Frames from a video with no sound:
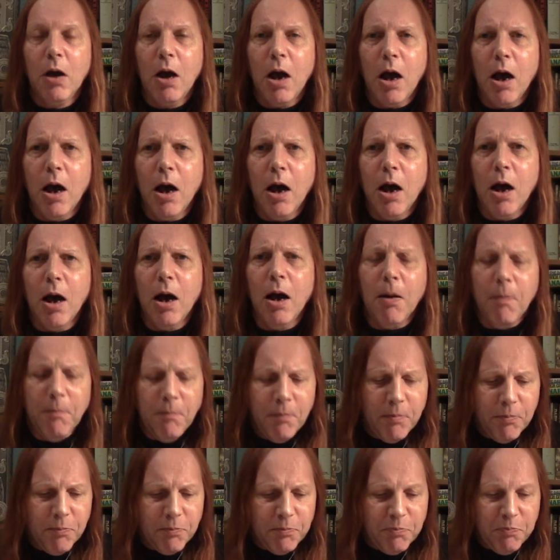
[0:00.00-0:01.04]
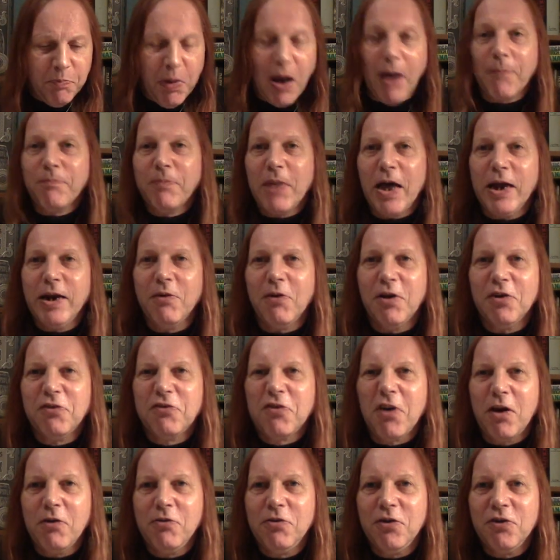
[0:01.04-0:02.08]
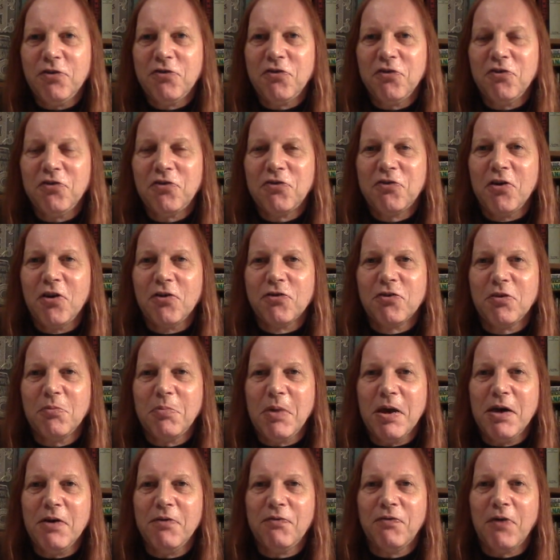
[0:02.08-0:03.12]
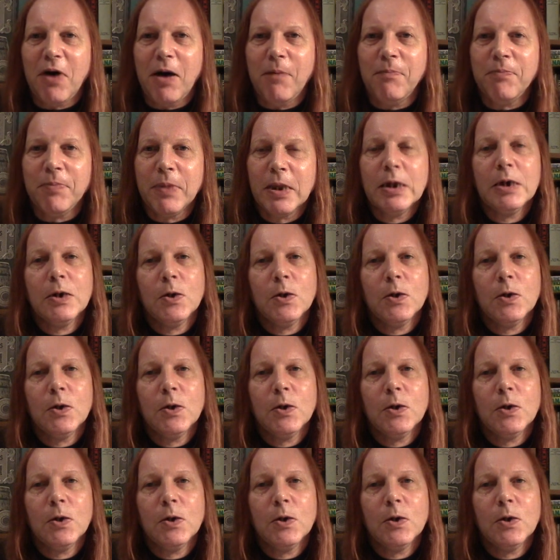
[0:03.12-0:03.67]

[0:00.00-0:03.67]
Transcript: Um, but anyway, so this is just a bit of, um,